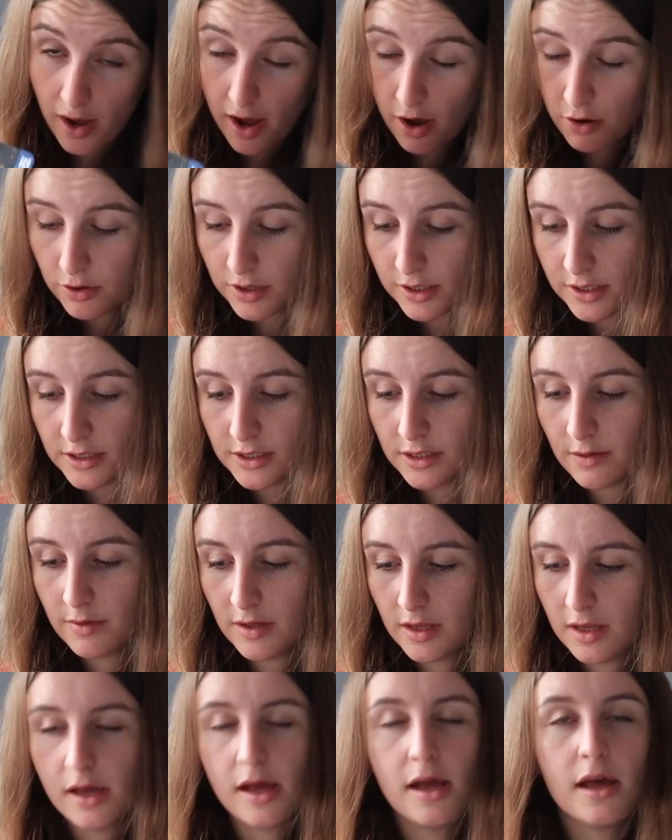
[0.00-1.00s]
well because some
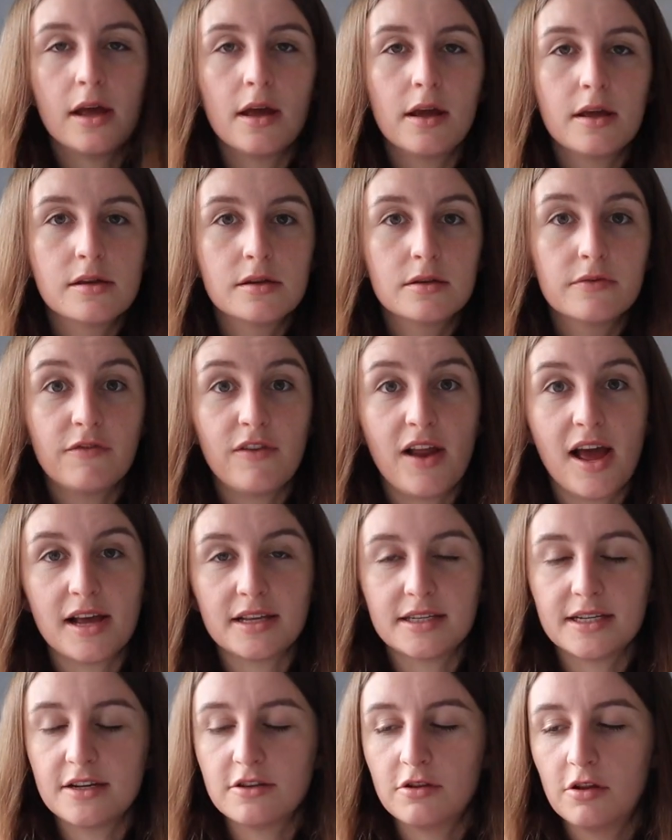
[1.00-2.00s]
of the flour
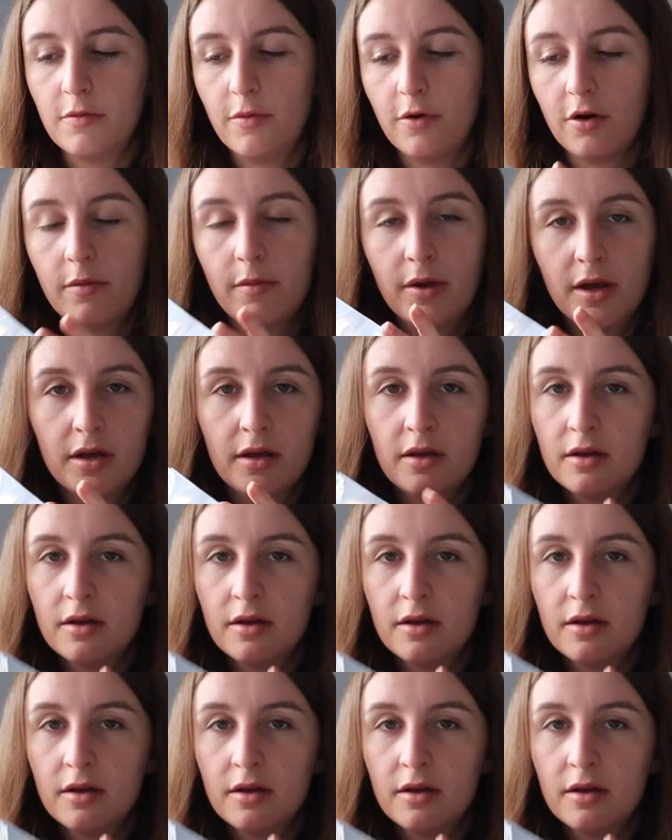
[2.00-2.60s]
stays on the bottom,